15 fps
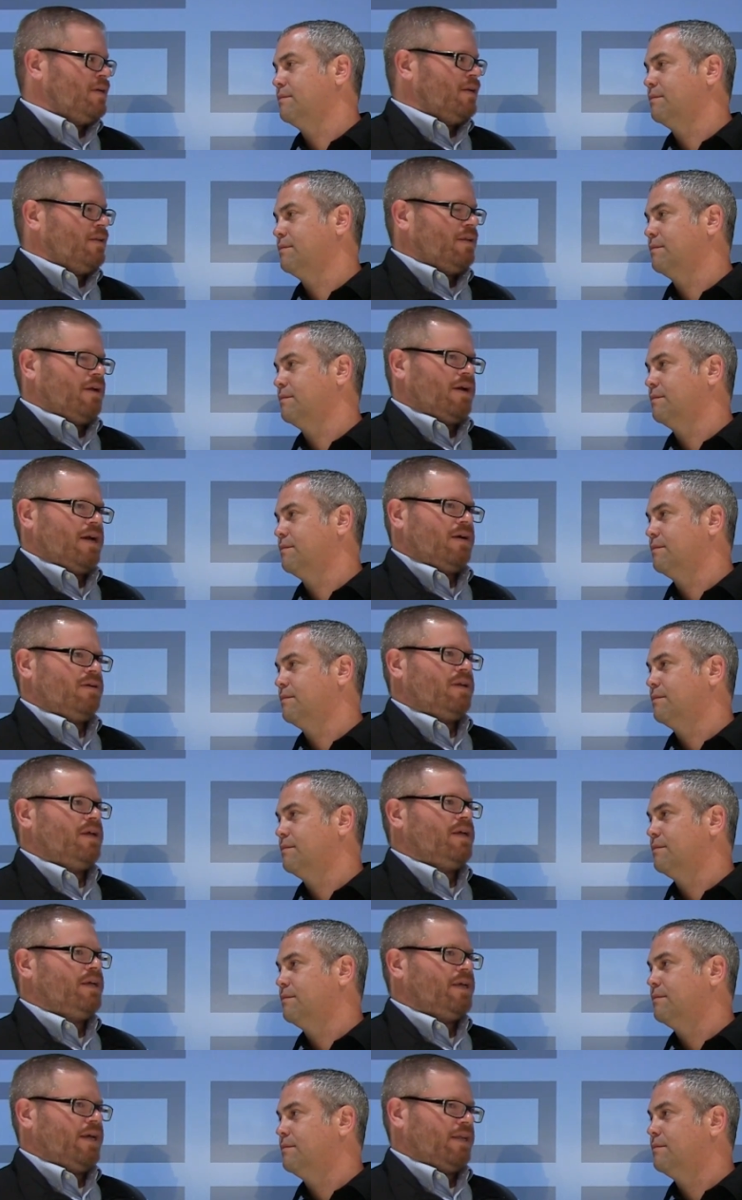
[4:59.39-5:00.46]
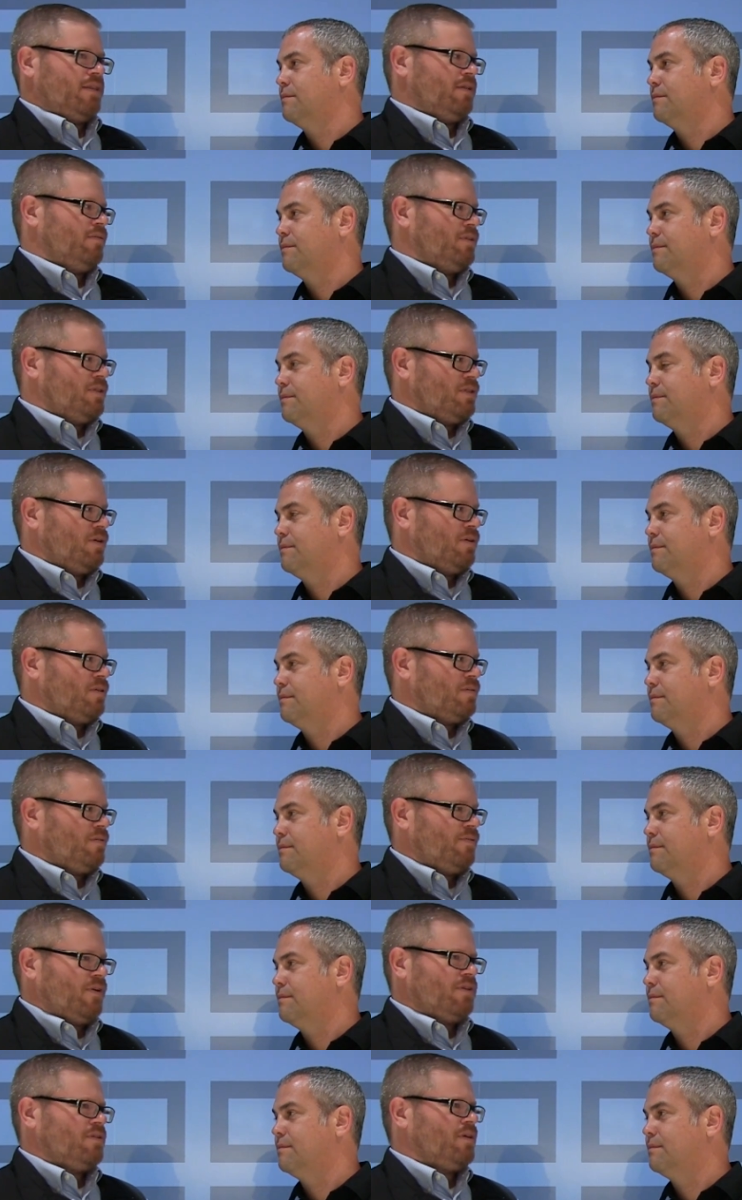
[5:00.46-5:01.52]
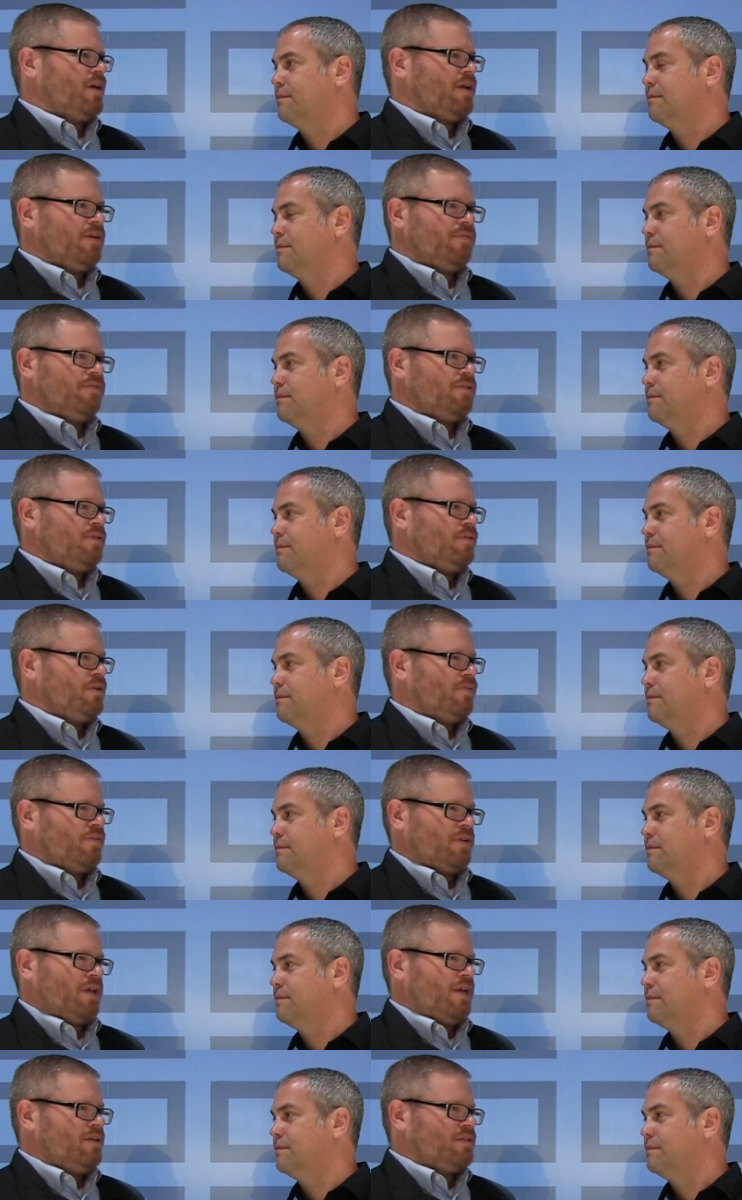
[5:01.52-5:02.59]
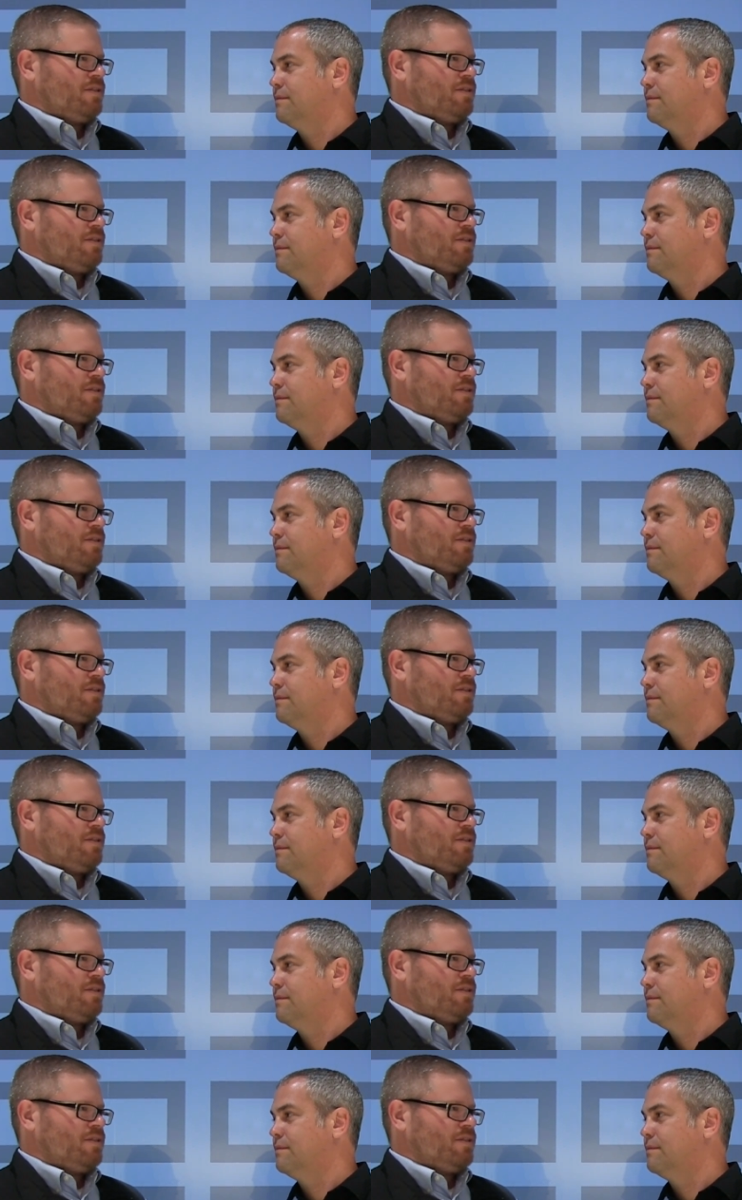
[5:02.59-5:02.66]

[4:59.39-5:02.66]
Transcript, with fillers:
Speaker 1: You know, how can I get the results? We've also got a few different case